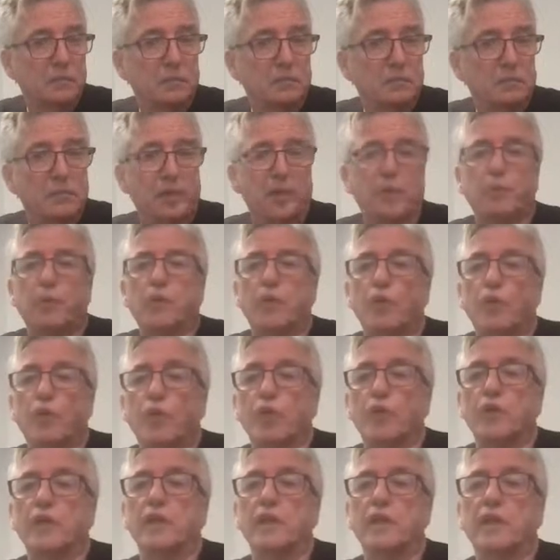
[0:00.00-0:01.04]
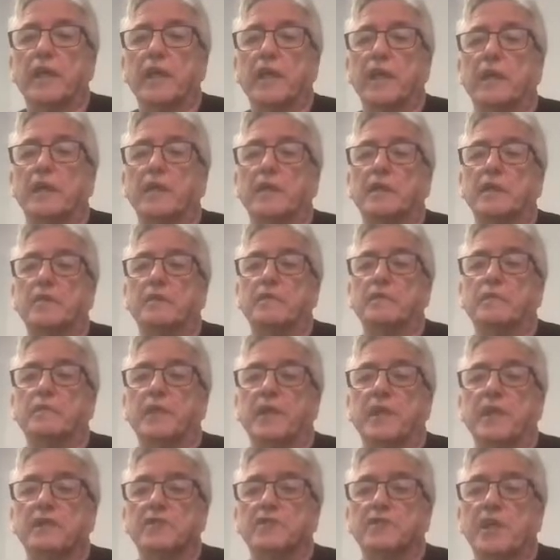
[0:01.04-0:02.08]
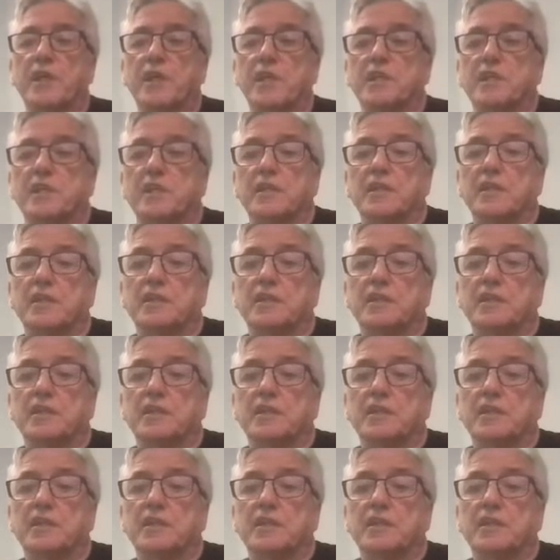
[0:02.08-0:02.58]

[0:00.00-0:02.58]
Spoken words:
people locally that would be interested.